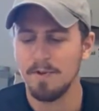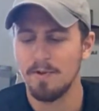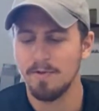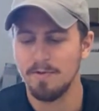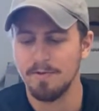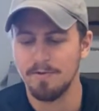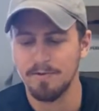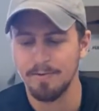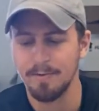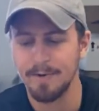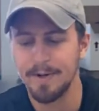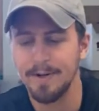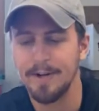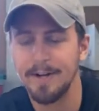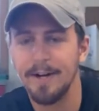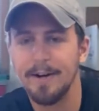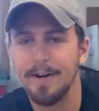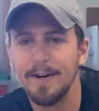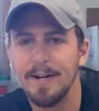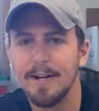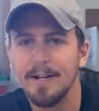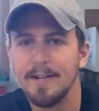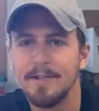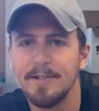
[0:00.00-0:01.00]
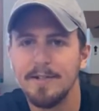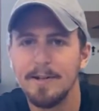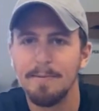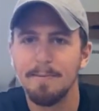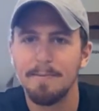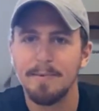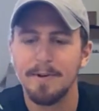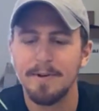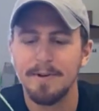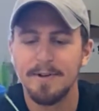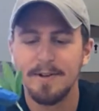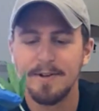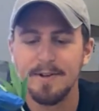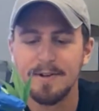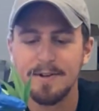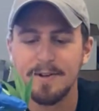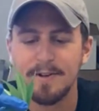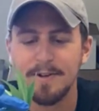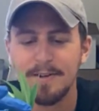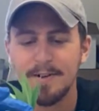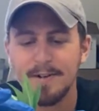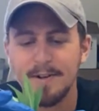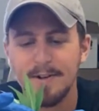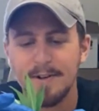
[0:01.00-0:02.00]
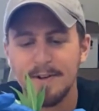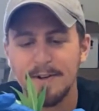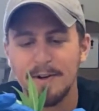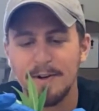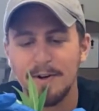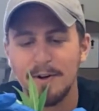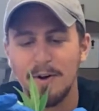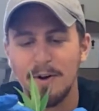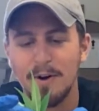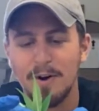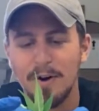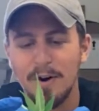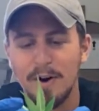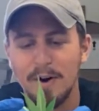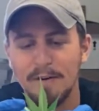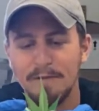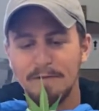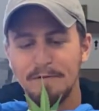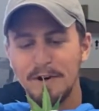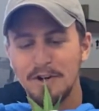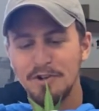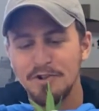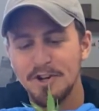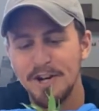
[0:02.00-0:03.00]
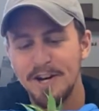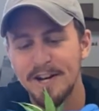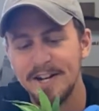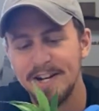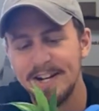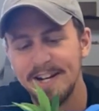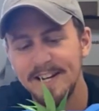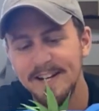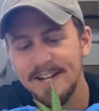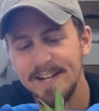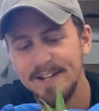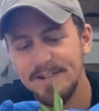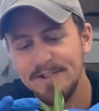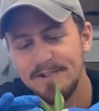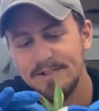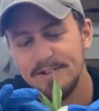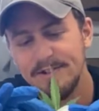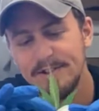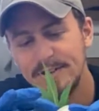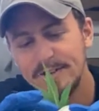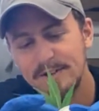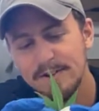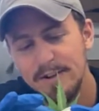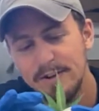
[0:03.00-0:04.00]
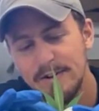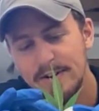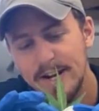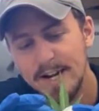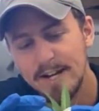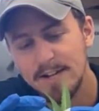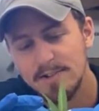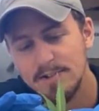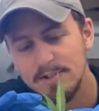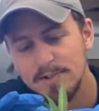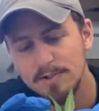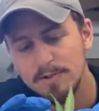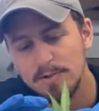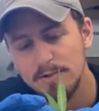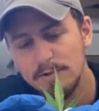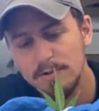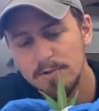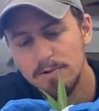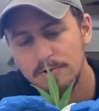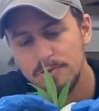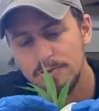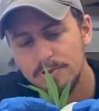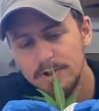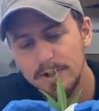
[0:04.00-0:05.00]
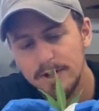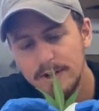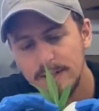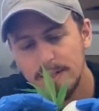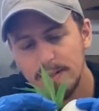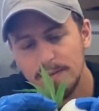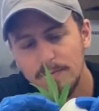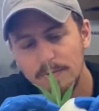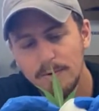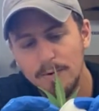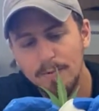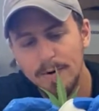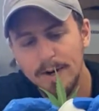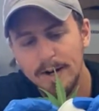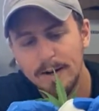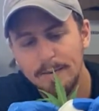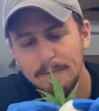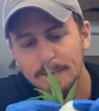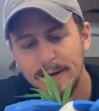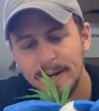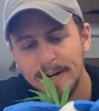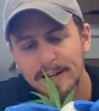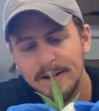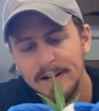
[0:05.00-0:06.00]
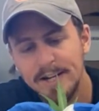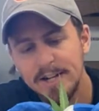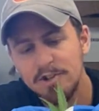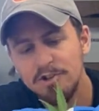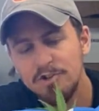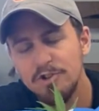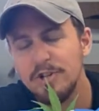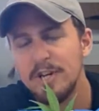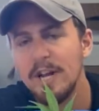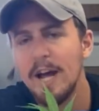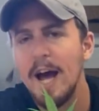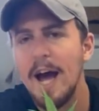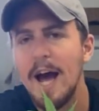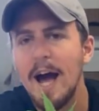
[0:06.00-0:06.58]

So we're going to go ahead and dip our fresh cutting into the Clonex solution. We want about 1.5 inches